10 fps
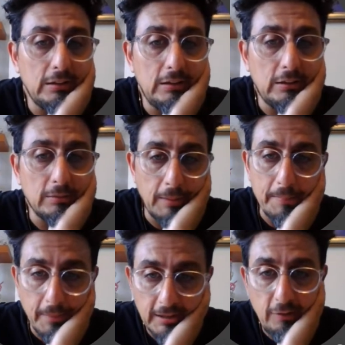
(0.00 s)
You can make
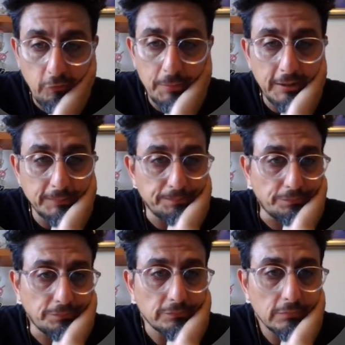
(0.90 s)
money from it.
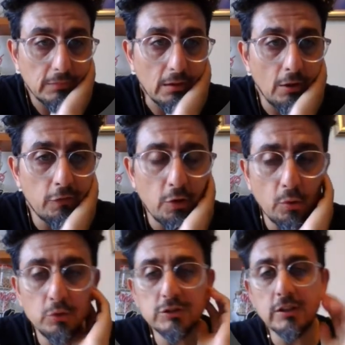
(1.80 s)
Of
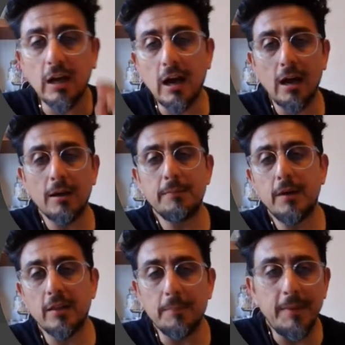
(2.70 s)
course,
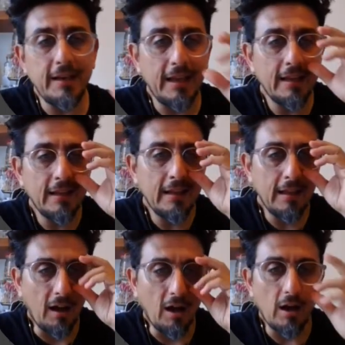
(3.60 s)
at the minute,
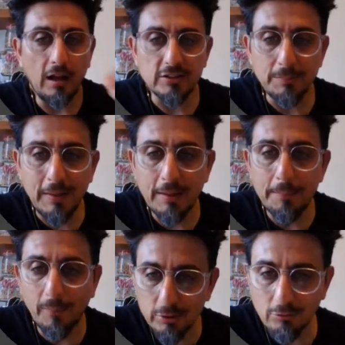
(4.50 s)
to be a
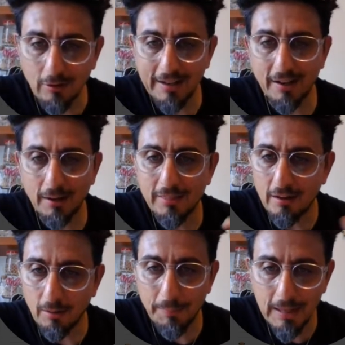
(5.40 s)
moderator, there
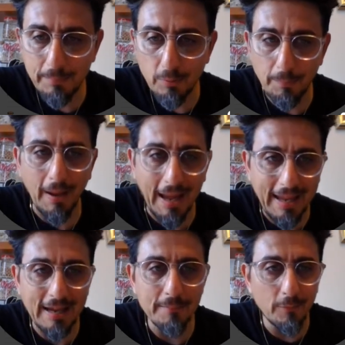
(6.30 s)
are people
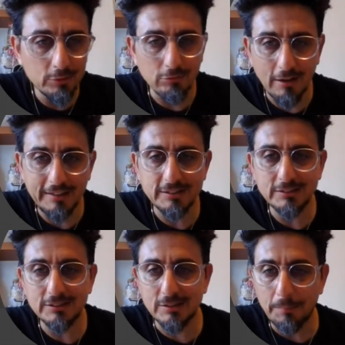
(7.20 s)
paying
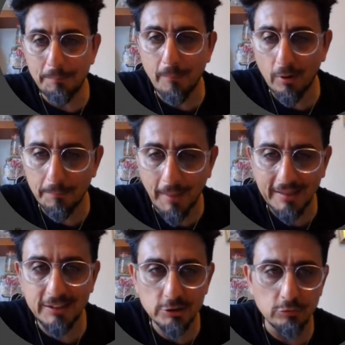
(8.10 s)
moderators to
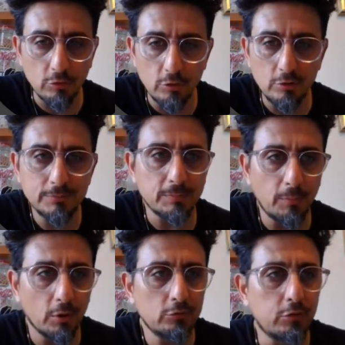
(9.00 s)
manage rooms,
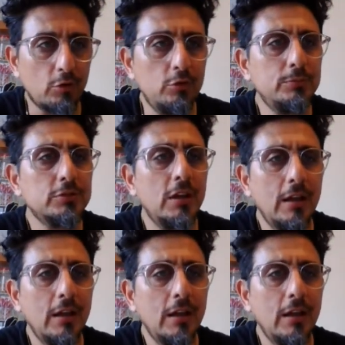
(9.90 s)
mod rooms.